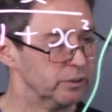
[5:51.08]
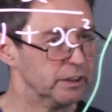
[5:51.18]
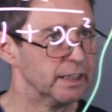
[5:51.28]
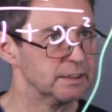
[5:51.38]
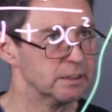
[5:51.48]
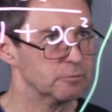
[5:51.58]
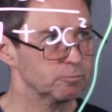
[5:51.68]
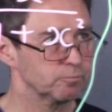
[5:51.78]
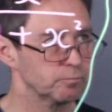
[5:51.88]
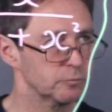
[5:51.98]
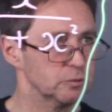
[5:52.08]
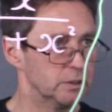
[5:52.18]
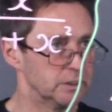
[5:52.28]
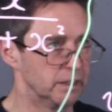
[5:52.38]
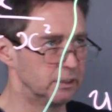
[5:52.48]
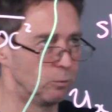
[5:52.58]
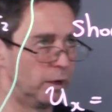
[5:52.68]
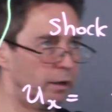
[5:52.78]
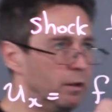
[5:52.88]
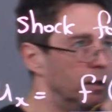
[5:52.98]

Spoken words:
TS is. Right, so that's when,